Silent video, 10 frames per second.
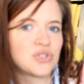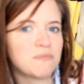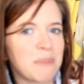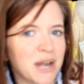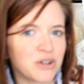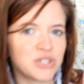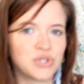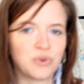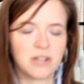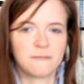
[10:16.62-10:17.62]
better
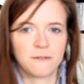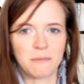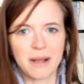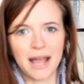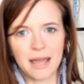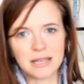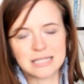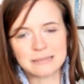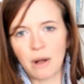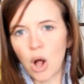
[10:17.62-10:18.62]
suited for my
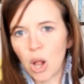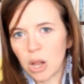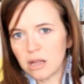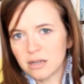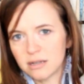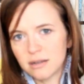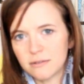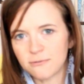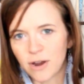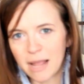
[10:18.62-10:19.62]
small
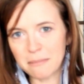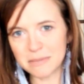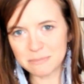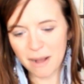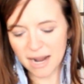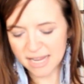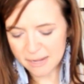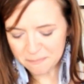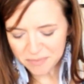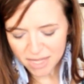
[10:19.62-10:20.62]
framed
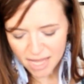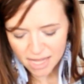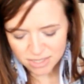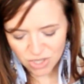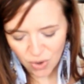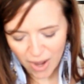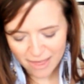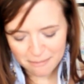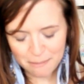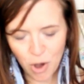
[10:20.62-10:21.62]
body. So
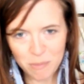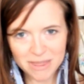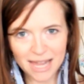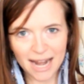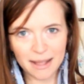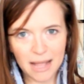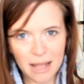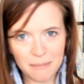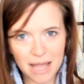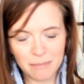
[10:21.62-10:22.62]
I'm hoping that I
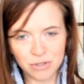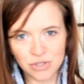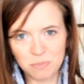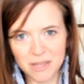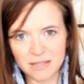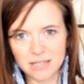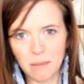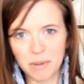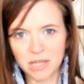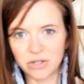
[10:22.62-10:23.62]
am able to pick this
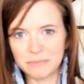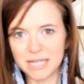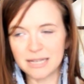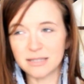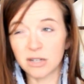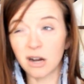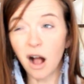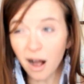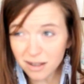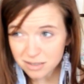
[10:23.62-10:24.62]
up a little bit
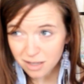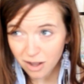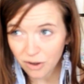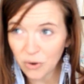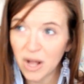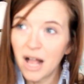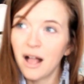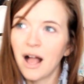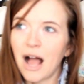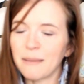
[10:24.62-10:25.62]
easier. Also,
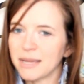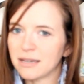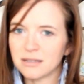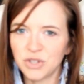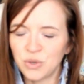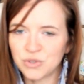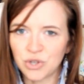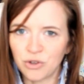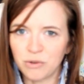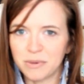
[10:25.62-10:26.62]
I mean,
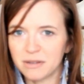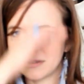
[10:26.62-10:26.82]
YouTube